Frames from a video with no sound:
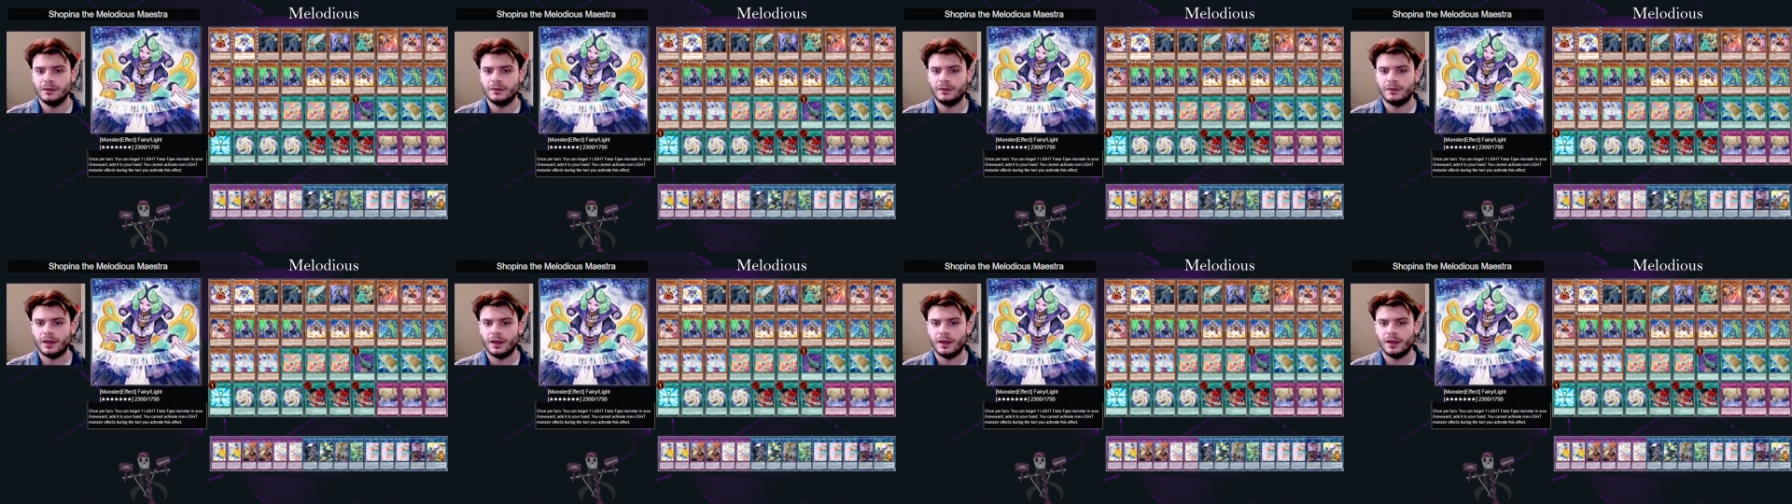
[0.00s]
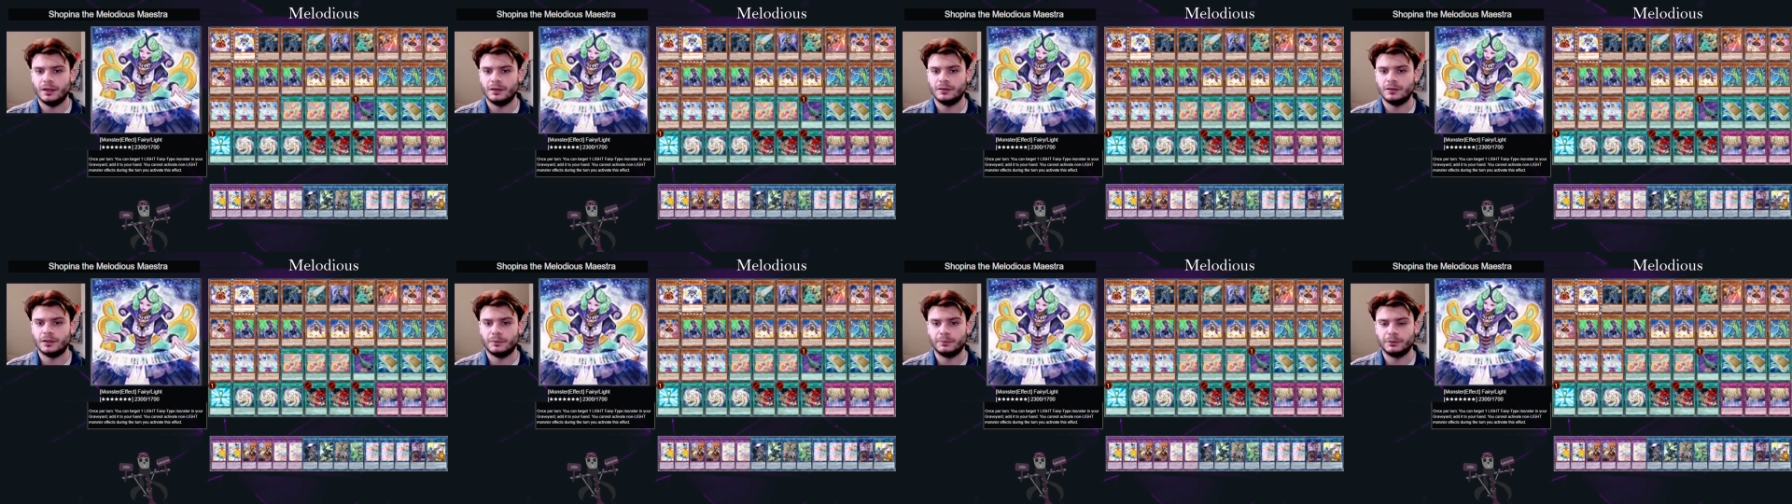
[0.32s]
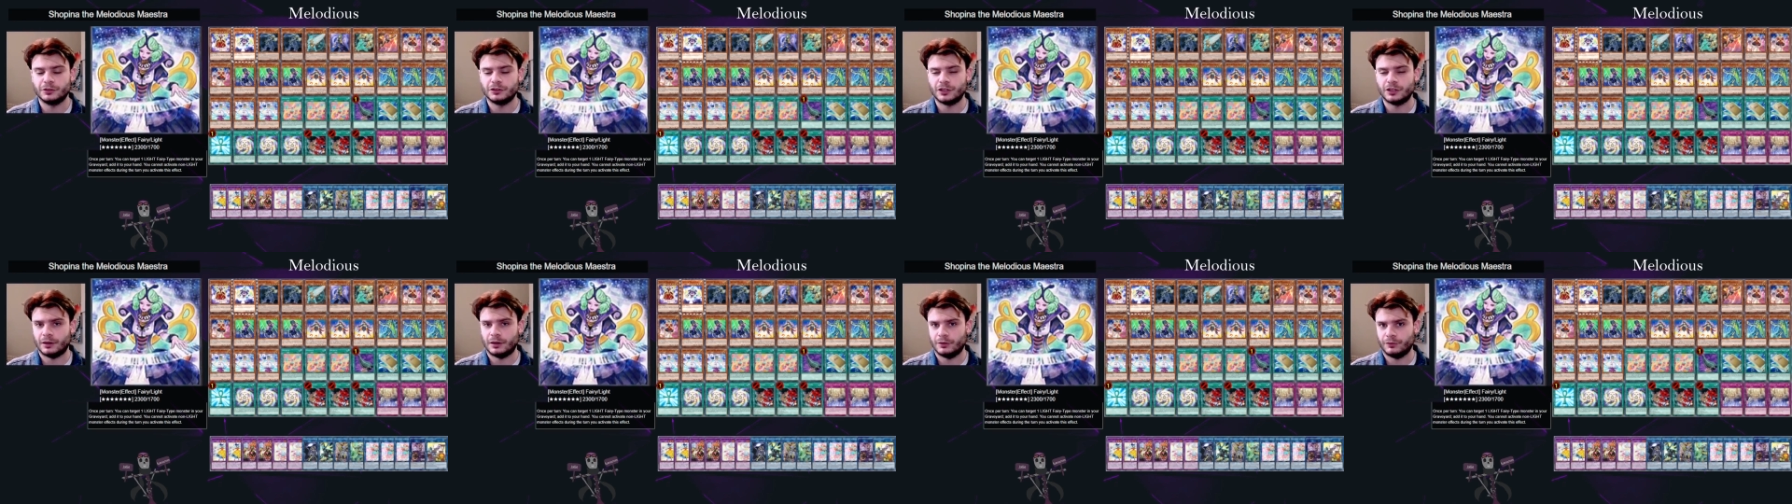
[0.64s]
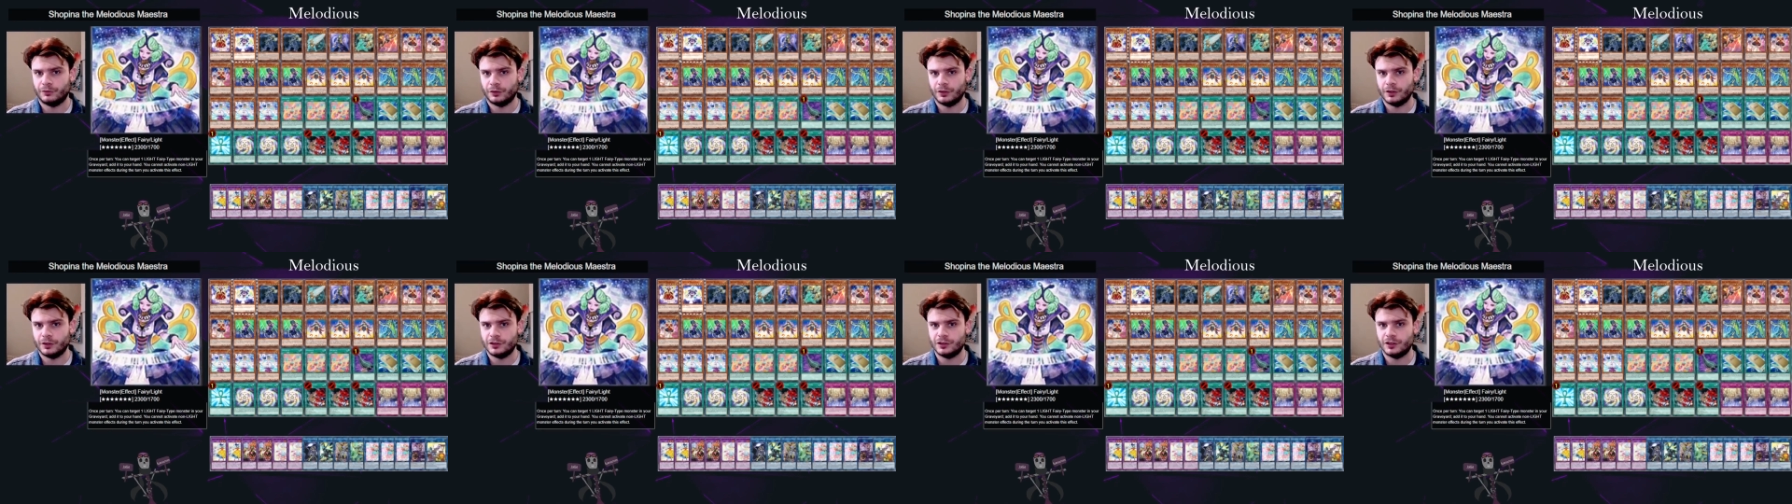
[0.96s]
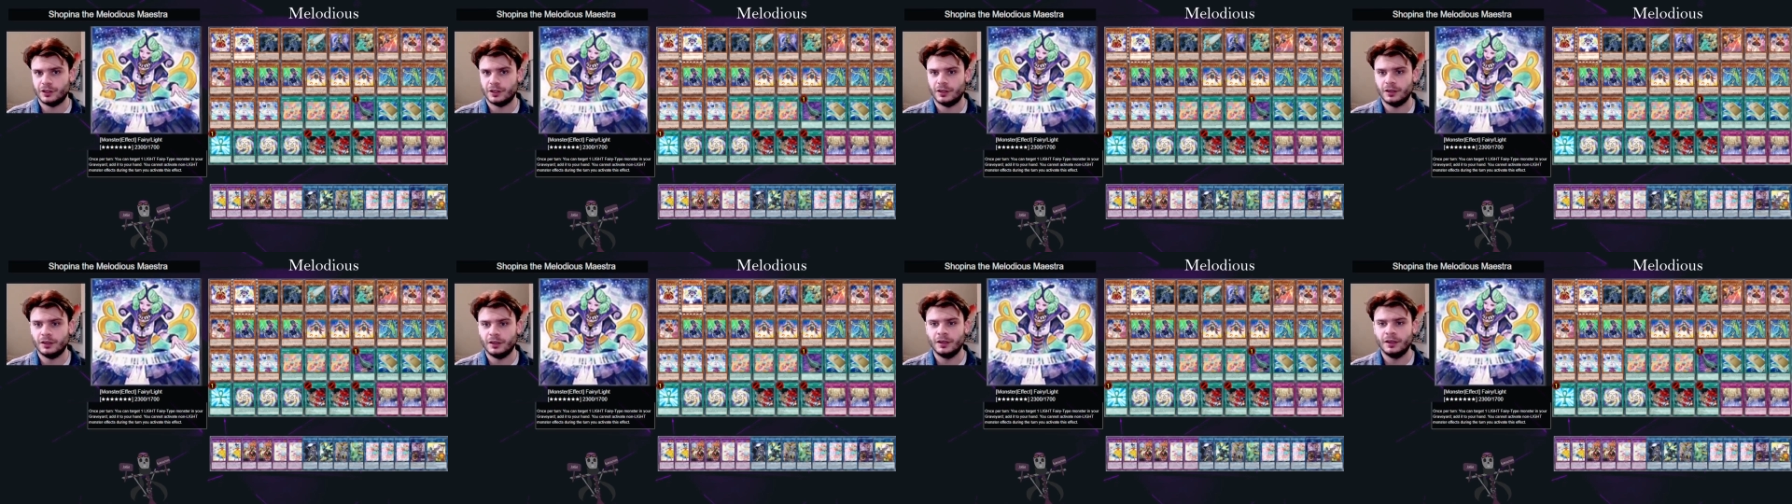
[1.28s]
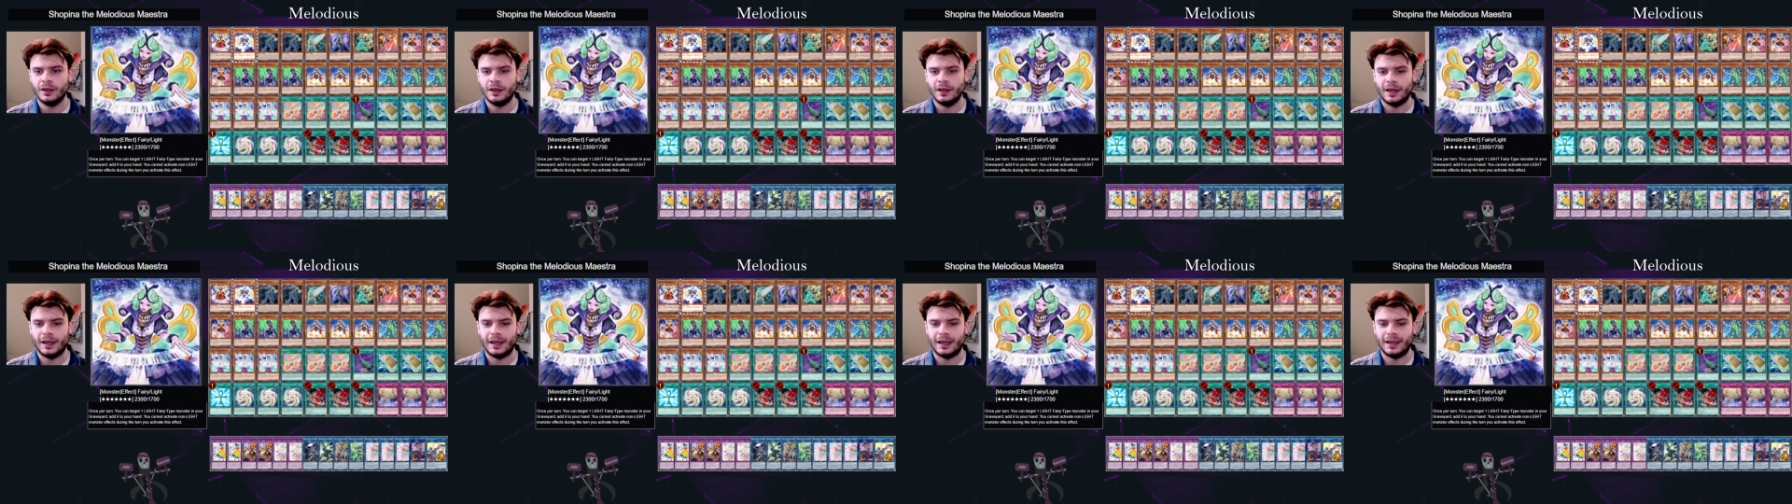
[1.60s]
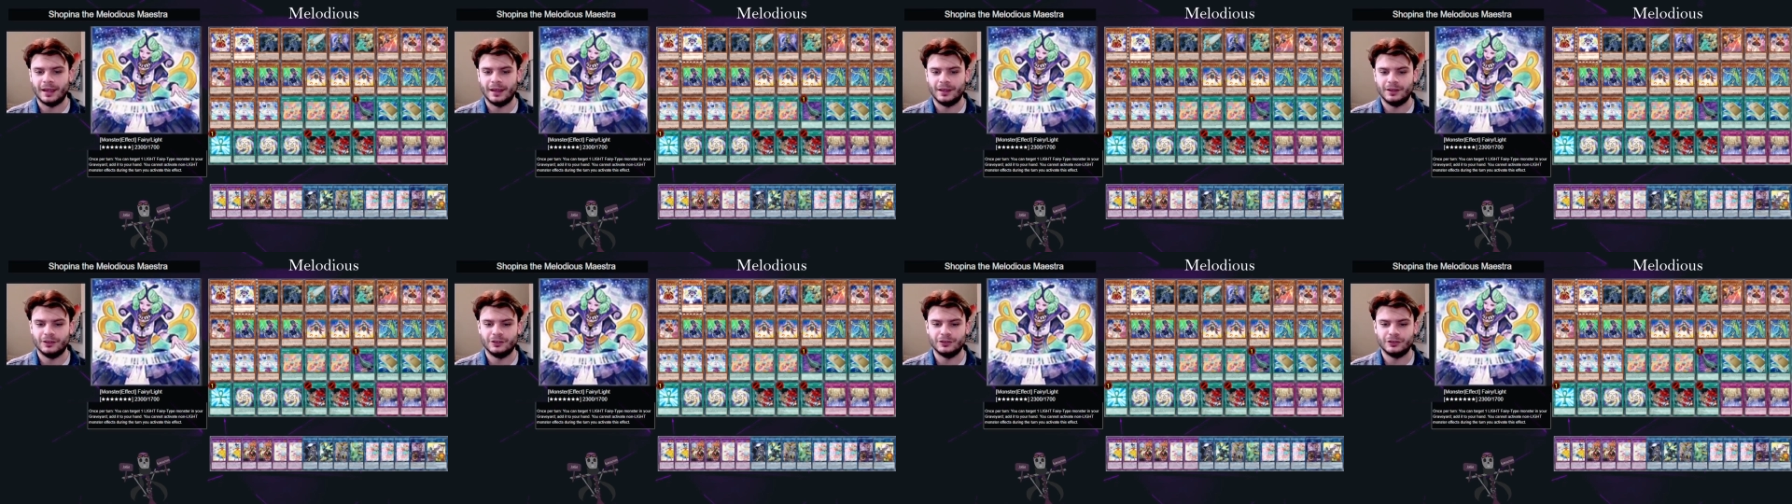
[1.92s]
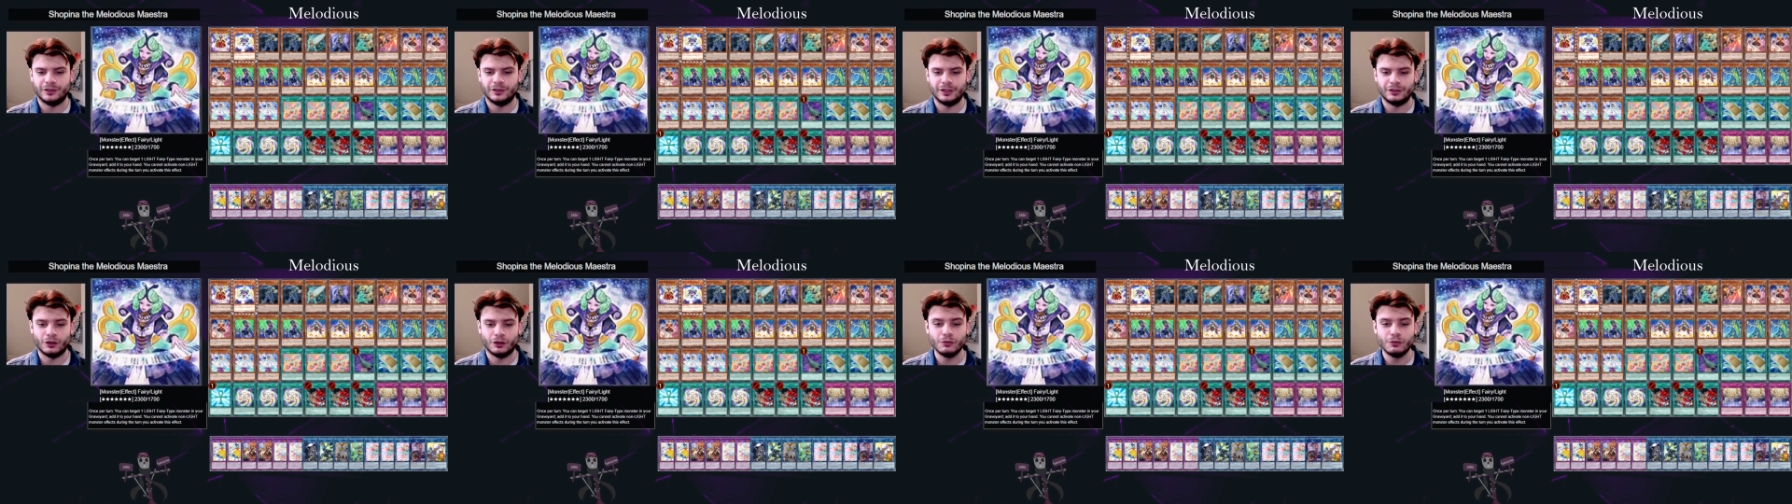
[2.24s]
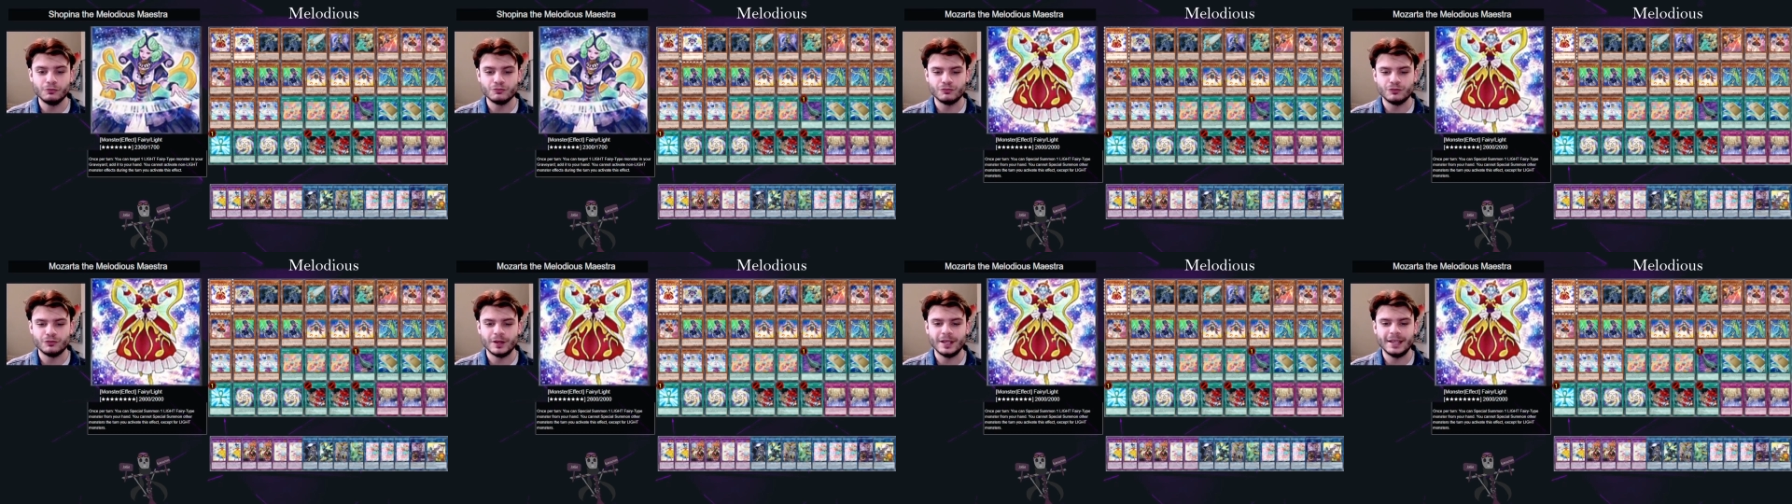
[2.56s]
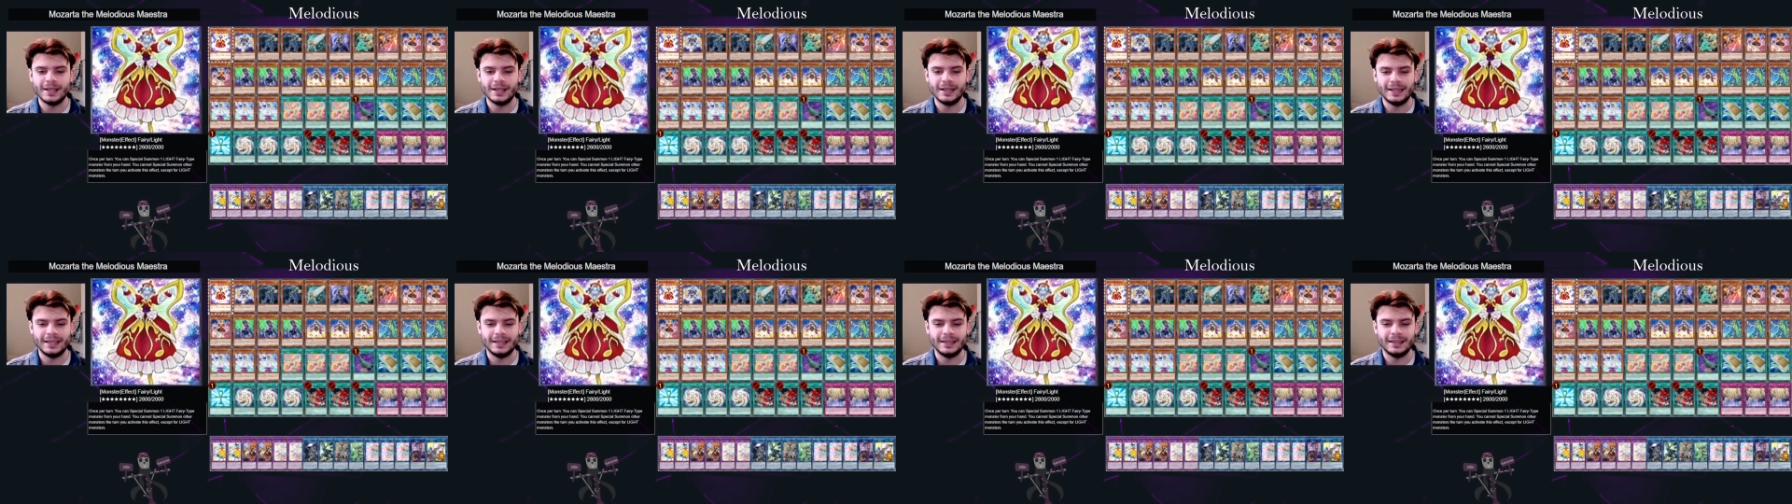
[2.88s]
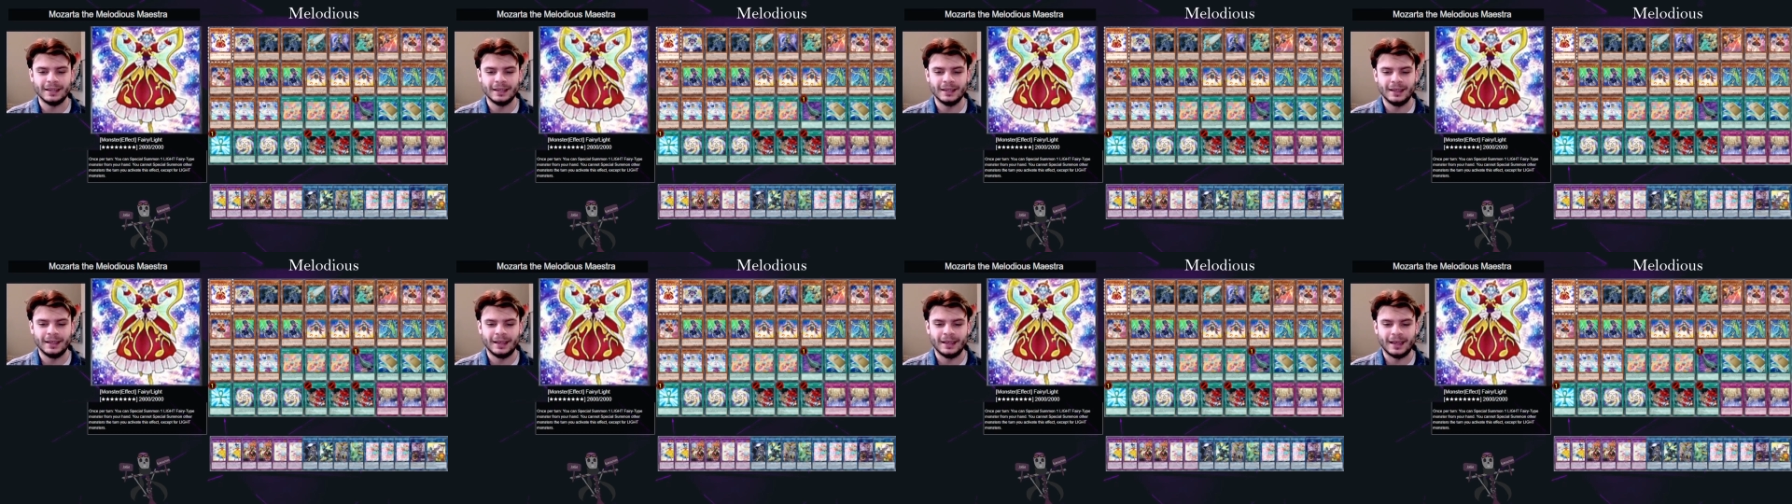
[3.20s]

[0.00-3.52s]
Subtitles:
They're double sacrificing, and they don't really